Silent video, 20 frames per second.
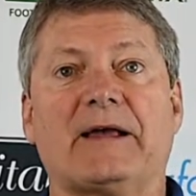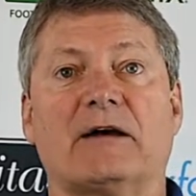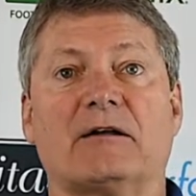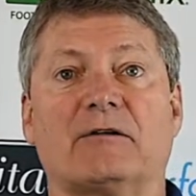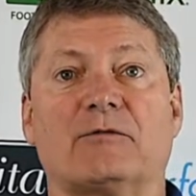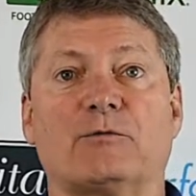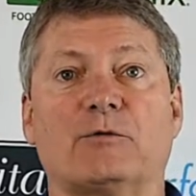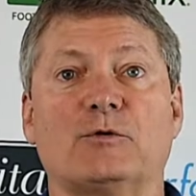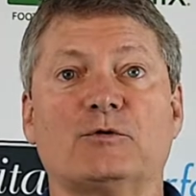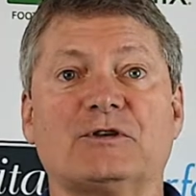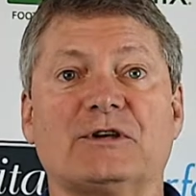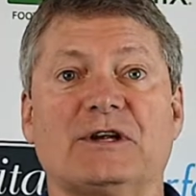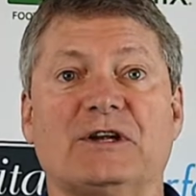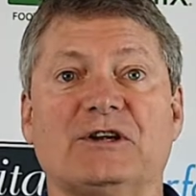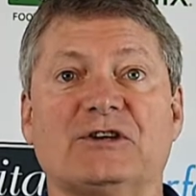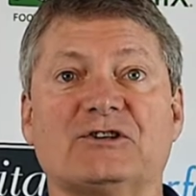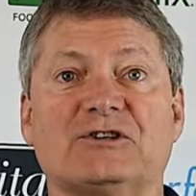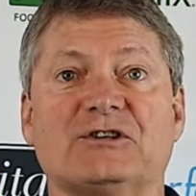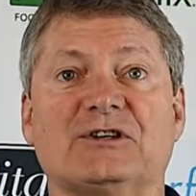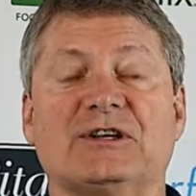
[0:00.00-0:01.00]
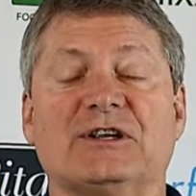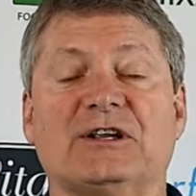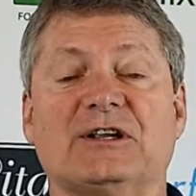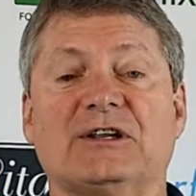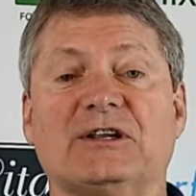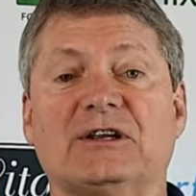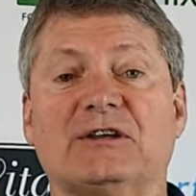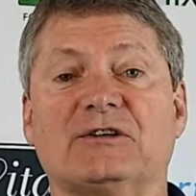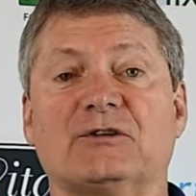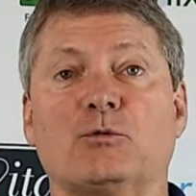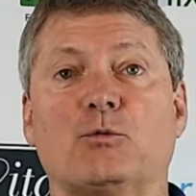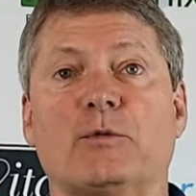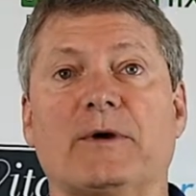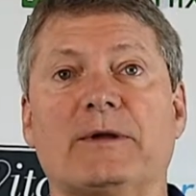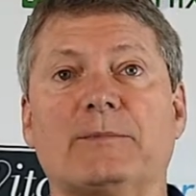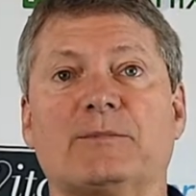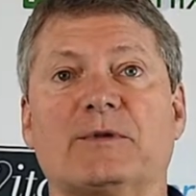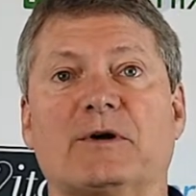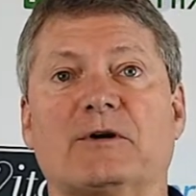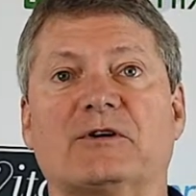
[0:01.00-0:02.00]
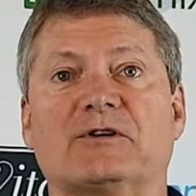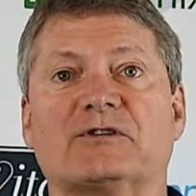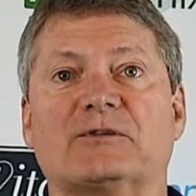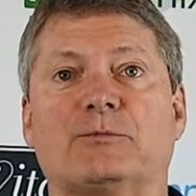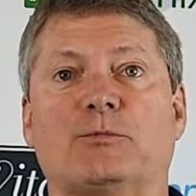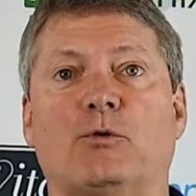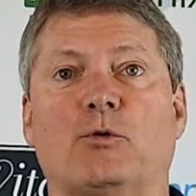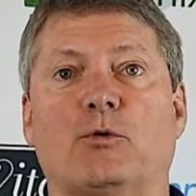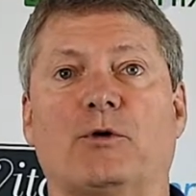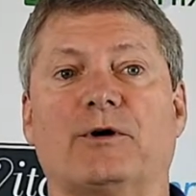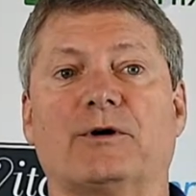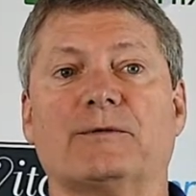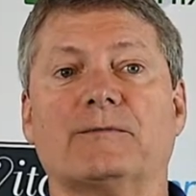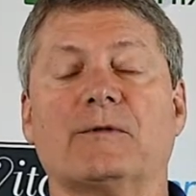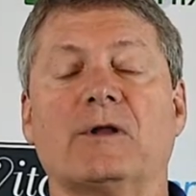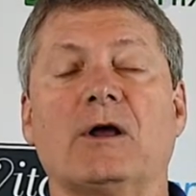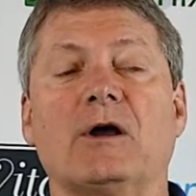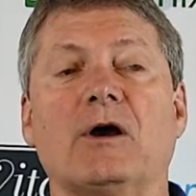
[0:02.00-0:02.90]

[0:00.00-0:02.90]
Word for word: out of rotation and into weight-bearing support,